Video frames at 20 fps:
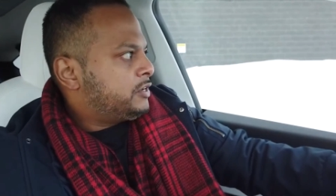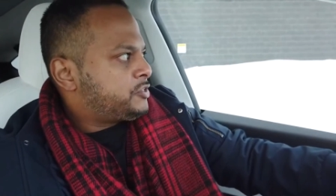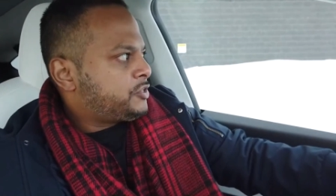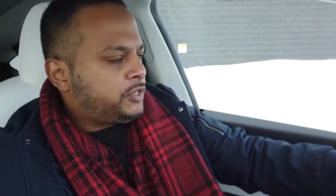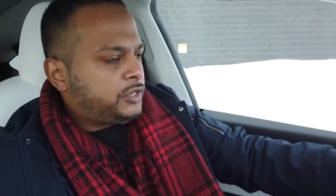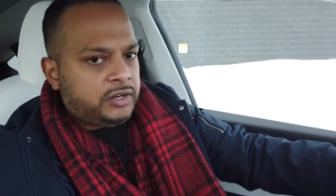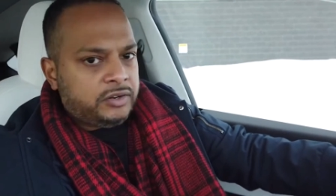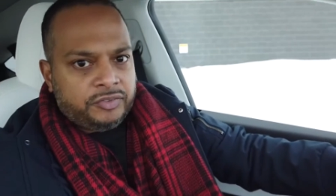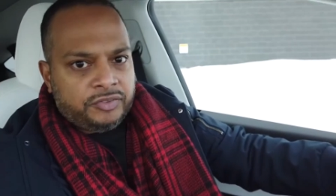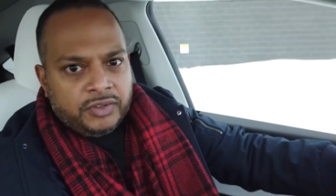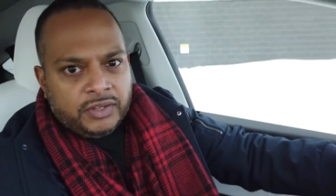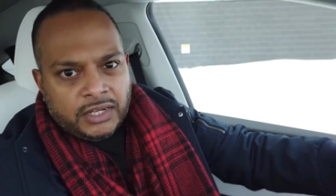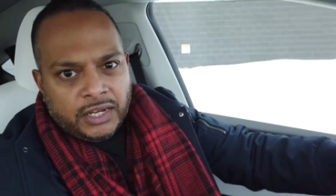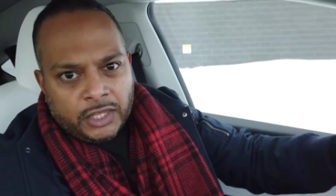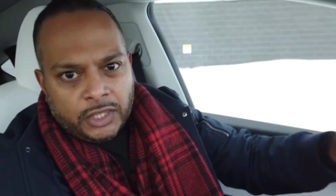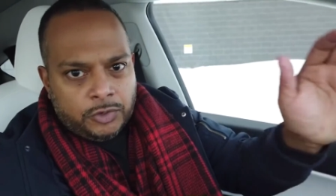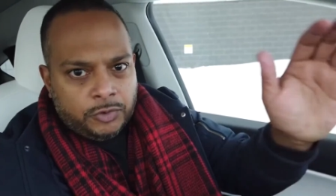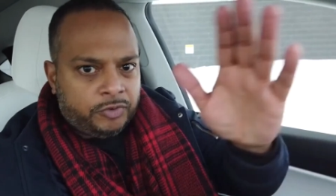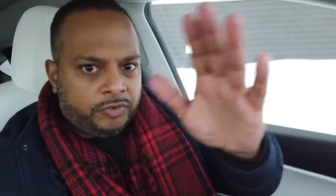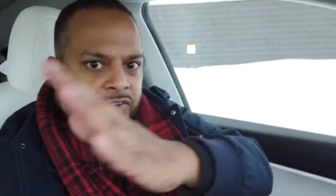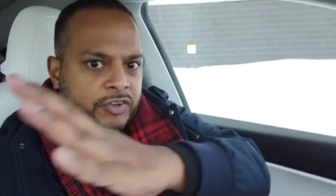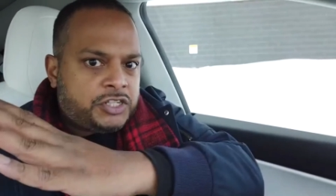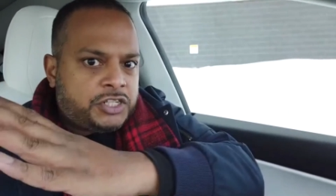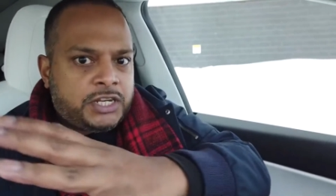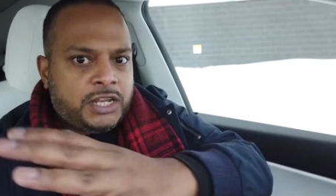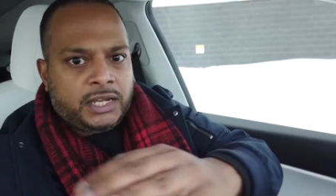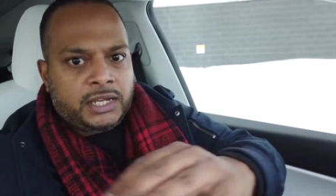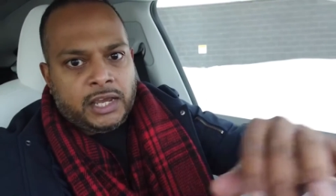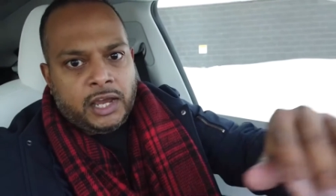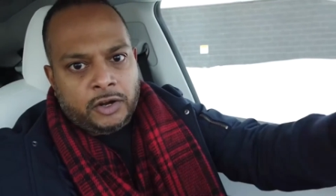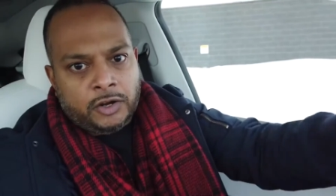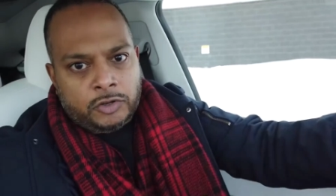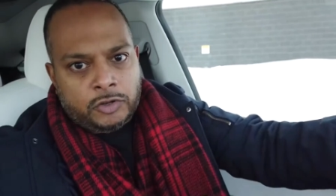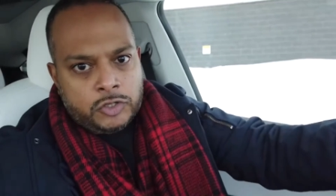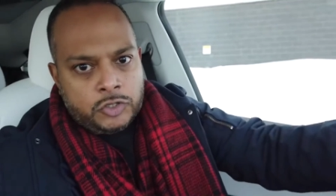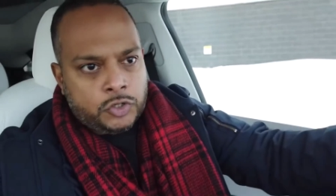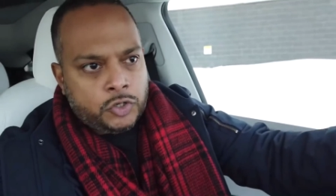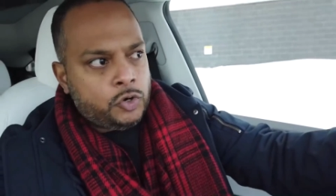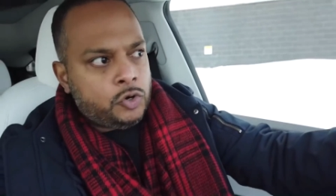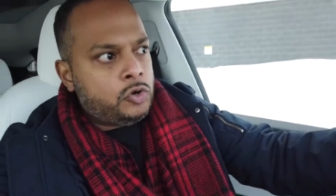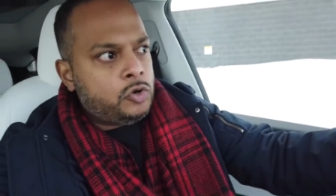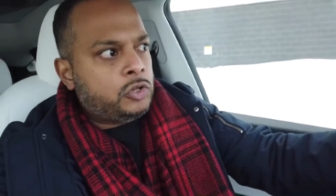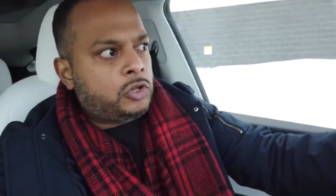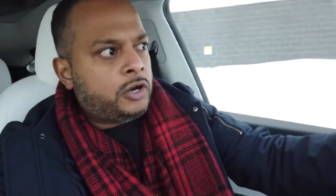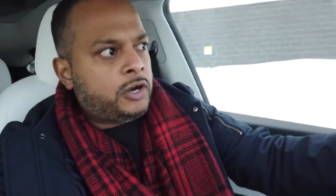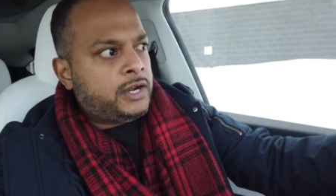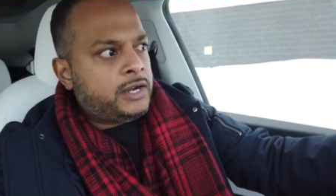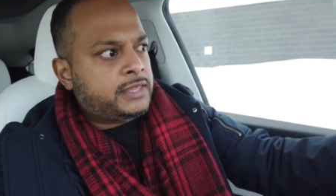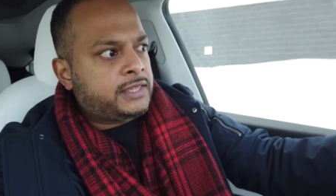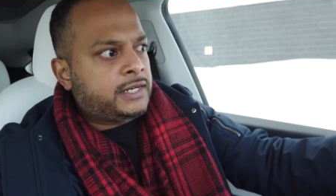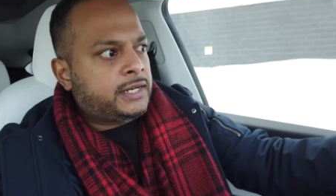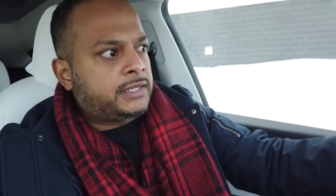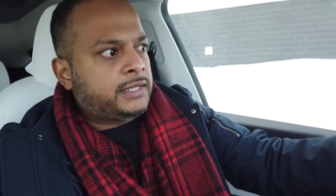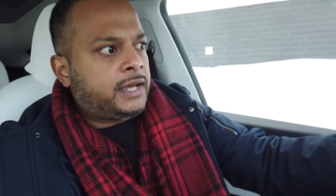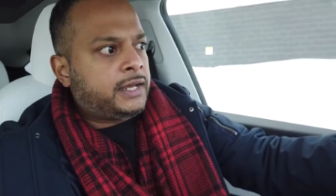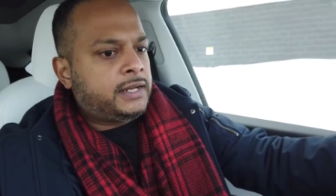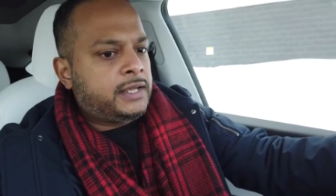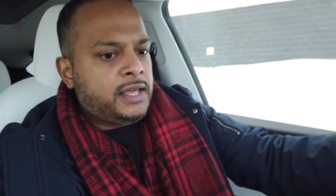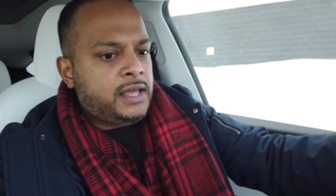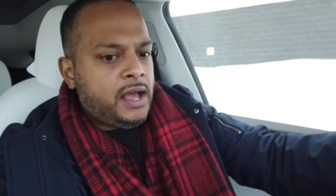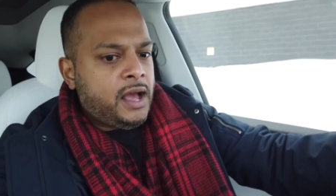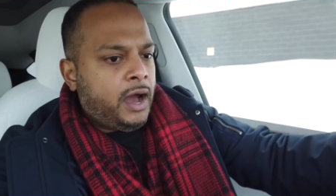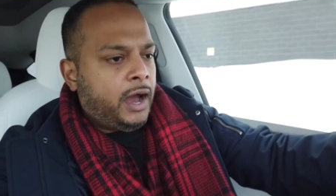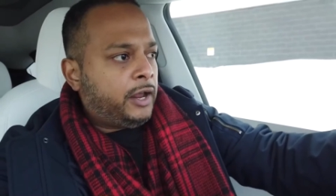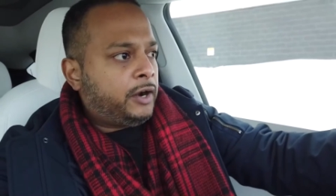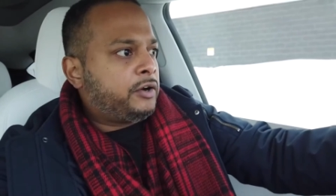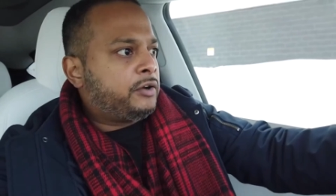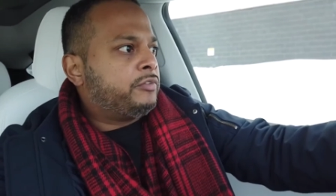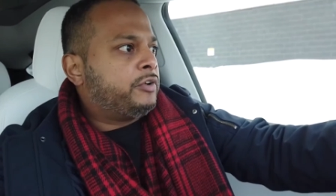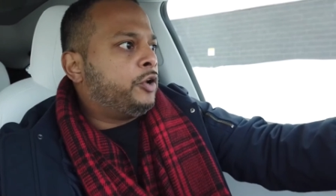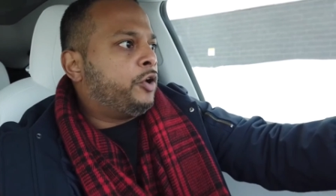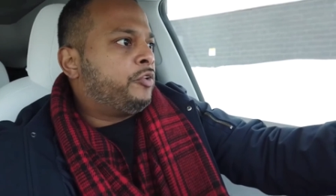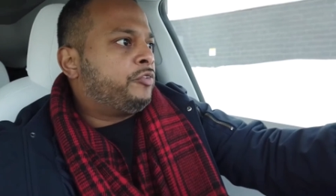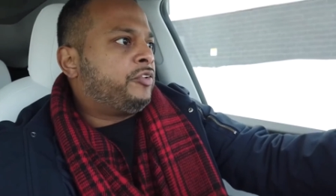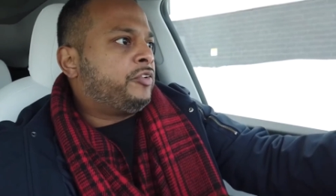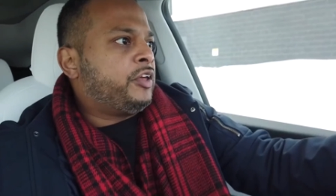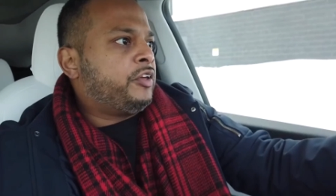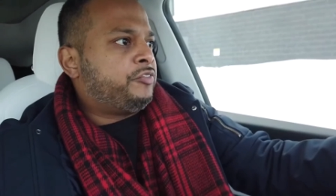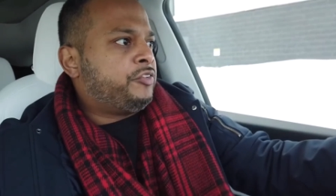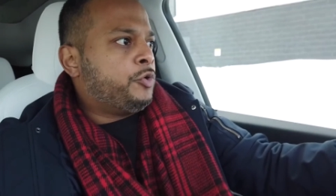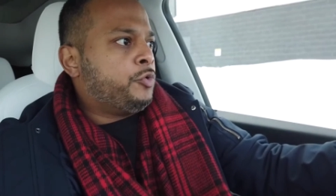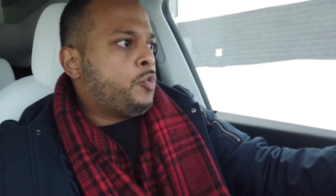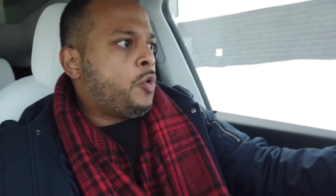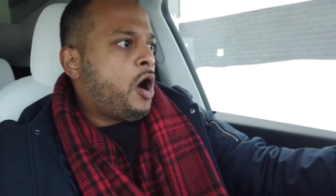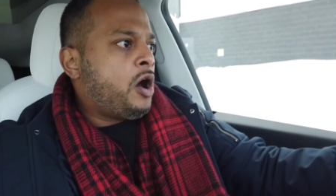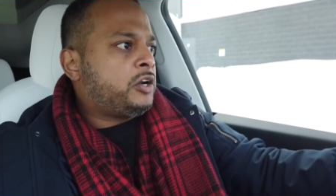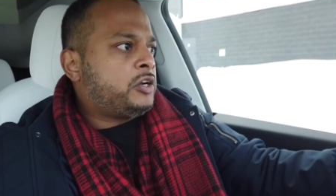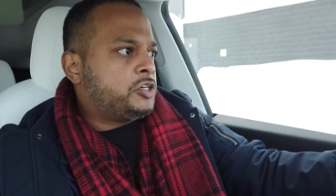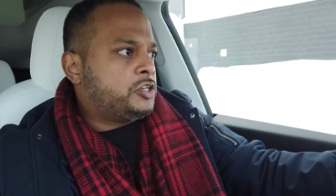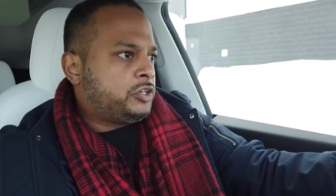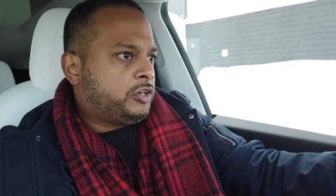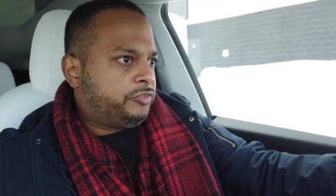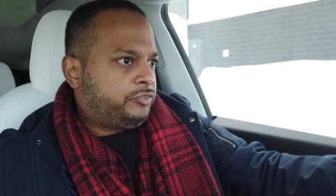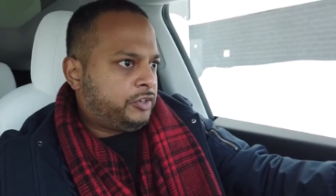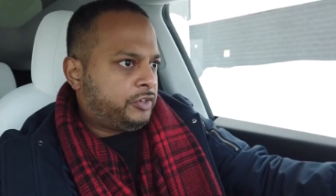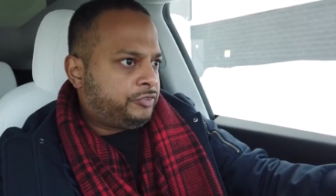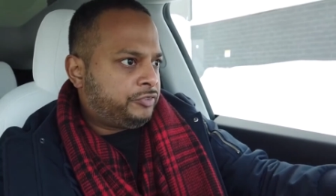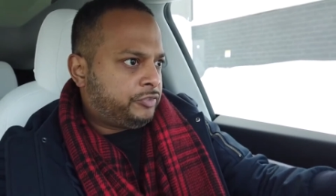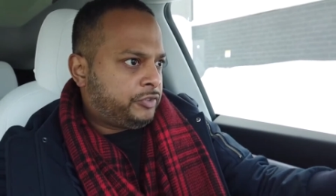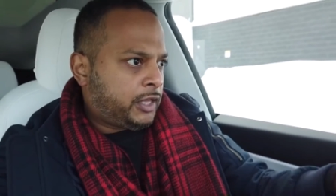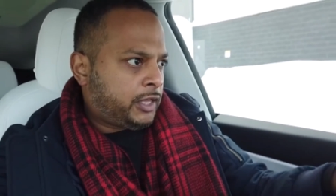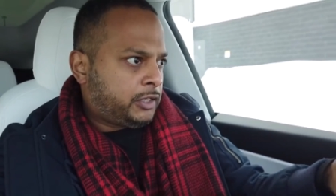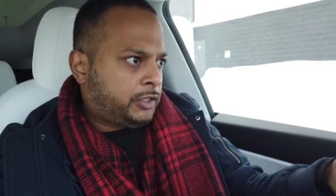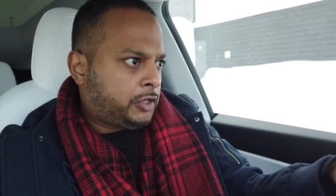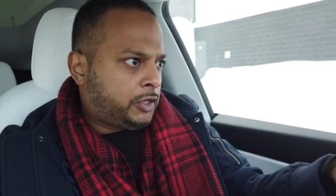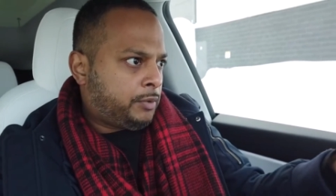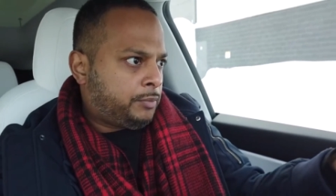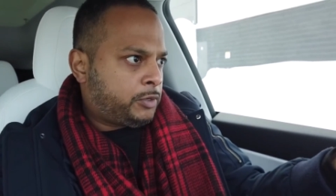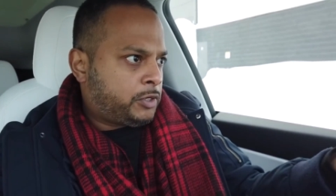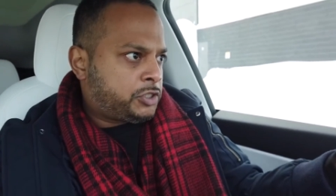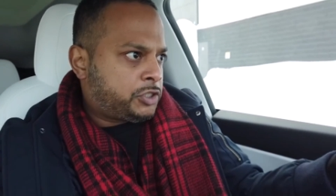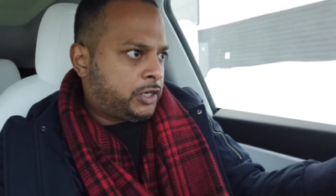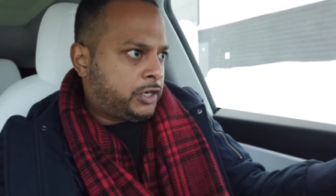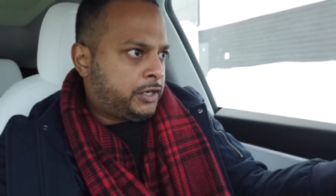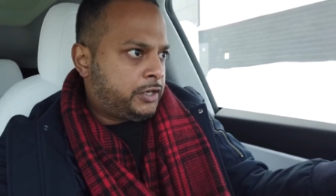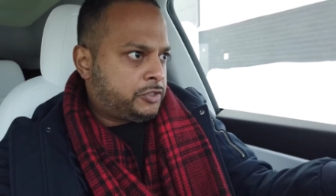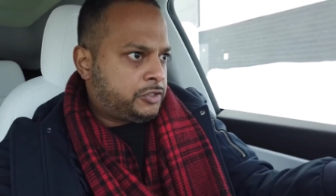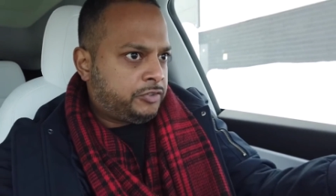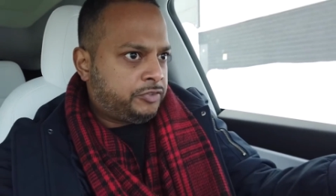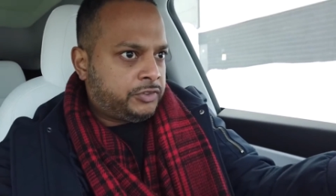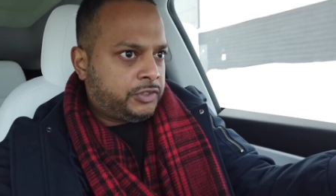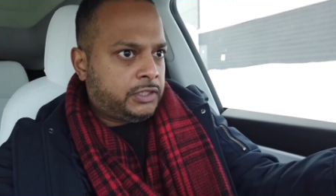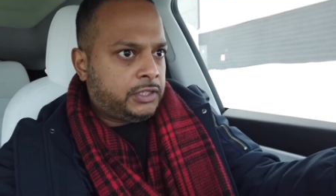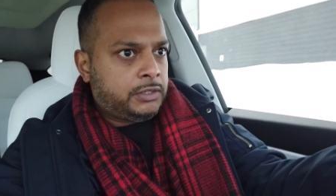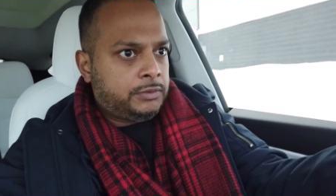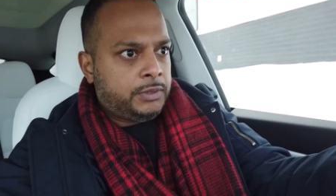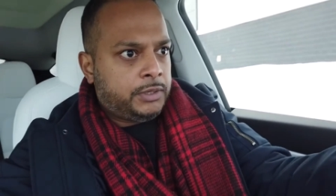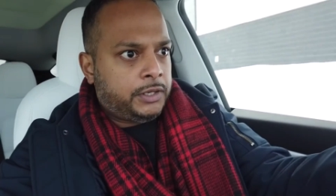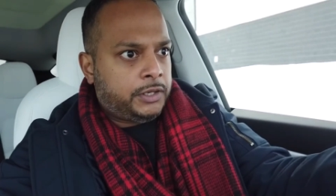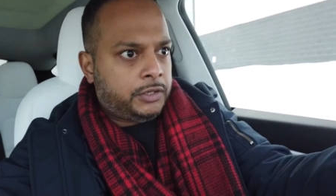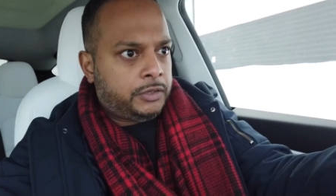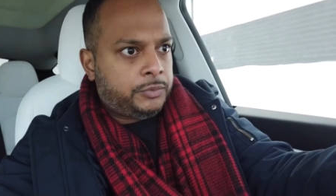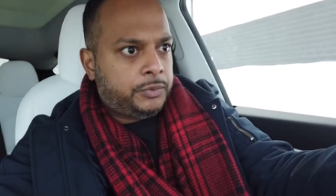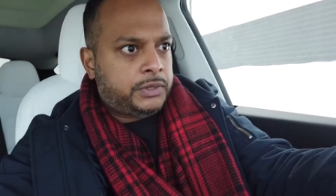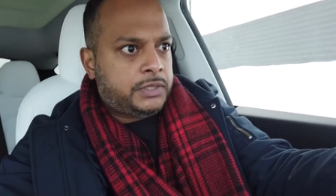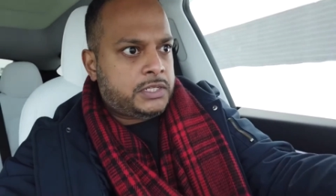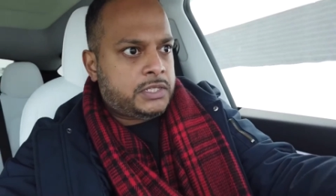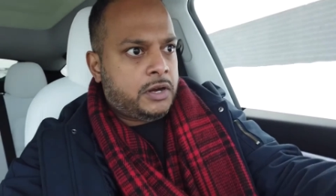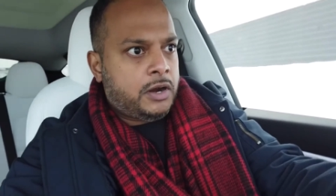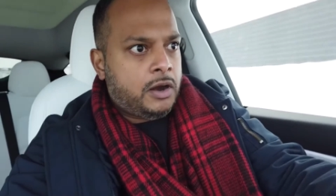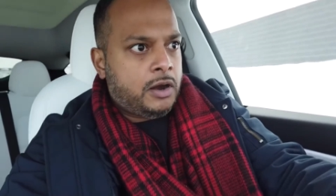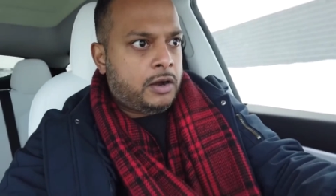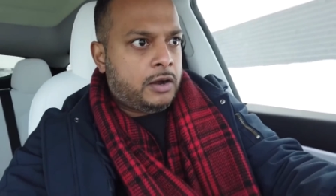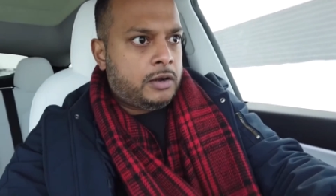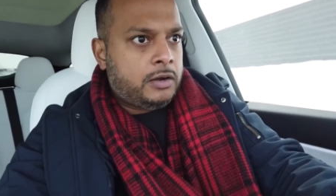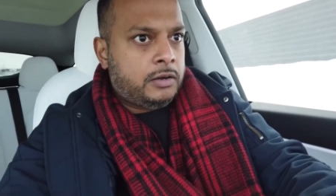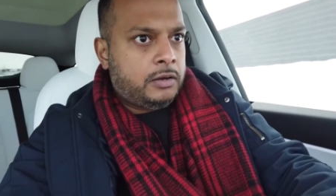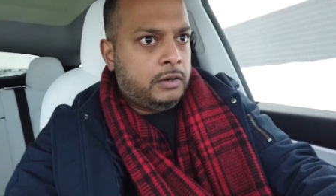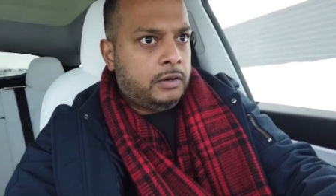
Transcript: so you didn't feel like you were fishtailing out of control or anything like that. I don't even know if, if you want to drift. If like, look, I'm going to try and drift a little bit here with this car.